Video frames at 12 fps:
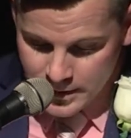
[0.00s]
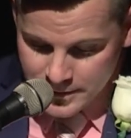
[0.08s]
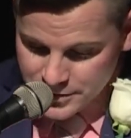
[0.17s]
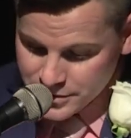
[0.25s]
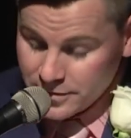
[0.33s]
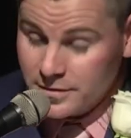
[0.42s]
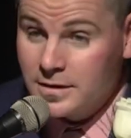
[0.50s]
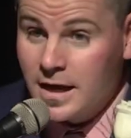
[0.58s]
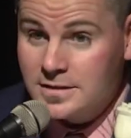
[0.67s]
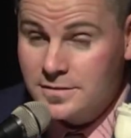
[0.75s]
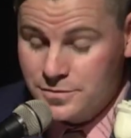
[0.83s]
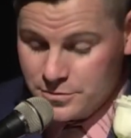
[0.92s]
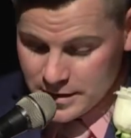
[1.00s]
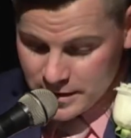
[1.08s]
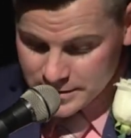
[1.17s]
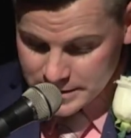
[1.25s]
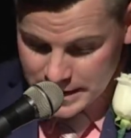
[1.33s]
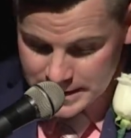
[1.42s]
This year, the class of
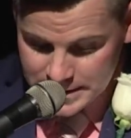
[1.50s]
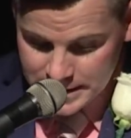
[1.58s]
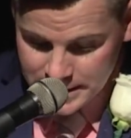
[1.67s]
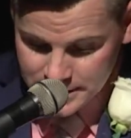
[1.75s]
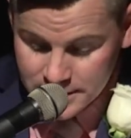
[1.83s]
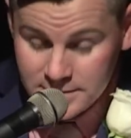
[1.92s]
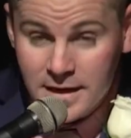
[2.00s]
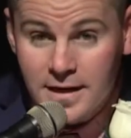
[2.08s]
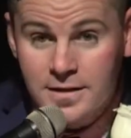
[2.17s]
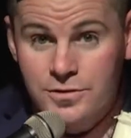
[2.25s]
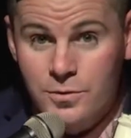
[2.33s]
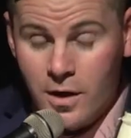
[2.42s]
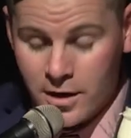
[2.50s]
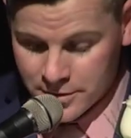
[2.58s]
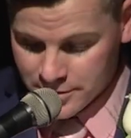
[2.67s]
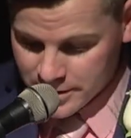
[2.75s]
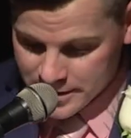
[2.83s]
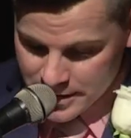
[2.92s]
2018 decided to
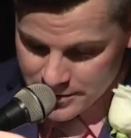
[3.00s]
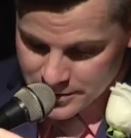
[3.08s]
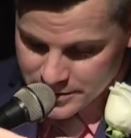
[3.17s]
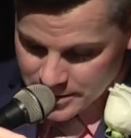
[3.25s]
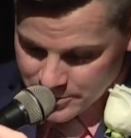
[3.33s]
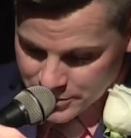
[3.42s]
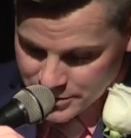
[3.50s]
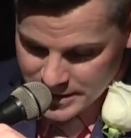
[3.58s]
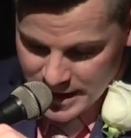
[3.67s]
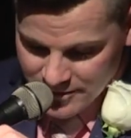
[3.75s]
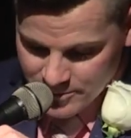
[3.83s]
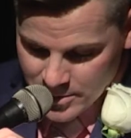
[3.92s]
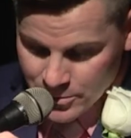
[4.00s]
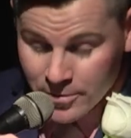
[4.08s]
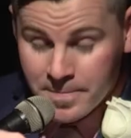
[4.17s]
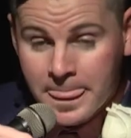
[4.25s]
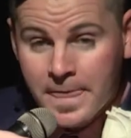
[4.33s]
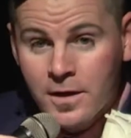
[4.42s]
honor another Sumner staff
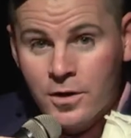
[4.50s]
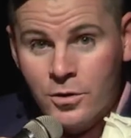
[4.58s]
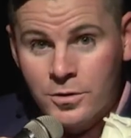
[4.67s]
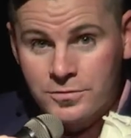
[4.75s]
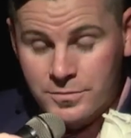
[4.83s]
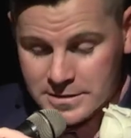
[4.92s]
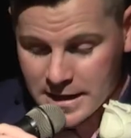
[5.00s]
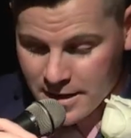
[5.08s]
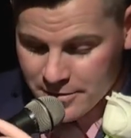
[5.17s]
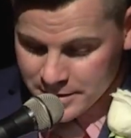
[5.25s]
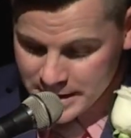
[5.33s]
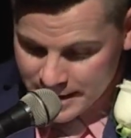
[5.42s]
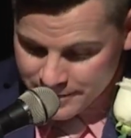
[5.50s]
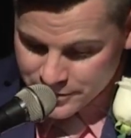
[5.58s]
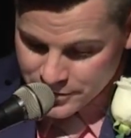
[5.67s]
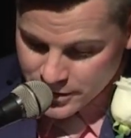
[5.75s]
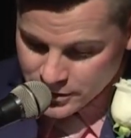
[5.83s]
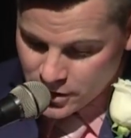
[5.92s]
member who is retiring
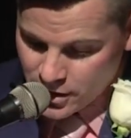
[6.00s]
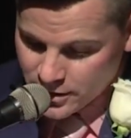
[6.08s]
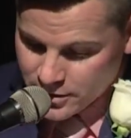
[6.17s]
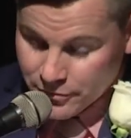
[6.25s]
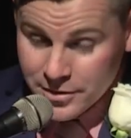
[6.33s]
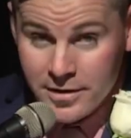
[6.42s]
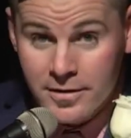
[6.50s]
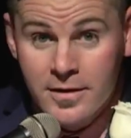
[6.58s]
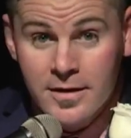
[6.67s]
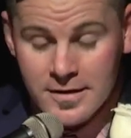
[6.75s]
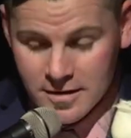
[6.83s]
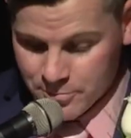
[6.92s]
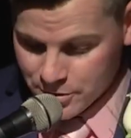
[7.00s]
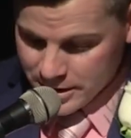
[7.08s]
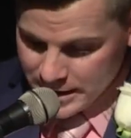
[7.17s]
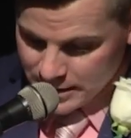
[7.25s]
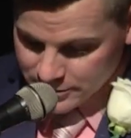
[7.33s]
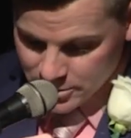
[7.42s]
after a long career of
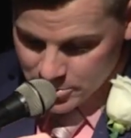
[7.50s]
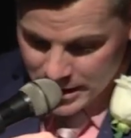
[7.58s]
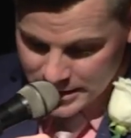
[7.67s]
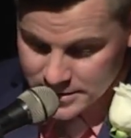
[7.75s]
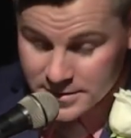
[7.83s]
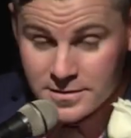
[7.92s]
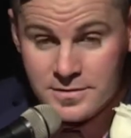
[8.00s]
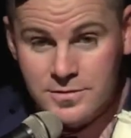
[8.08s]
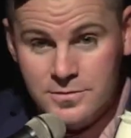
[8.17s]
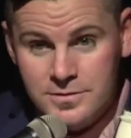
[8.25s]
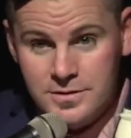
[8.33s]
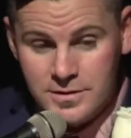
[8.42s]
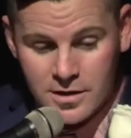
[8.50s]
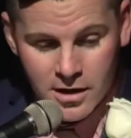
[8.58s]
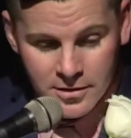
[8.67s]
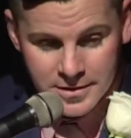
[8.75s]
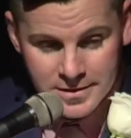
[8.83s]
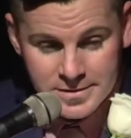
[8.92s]
bringing out the best in students and
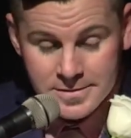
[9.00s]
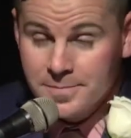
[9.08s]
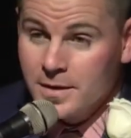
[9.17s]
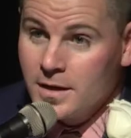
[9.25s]
colleagues.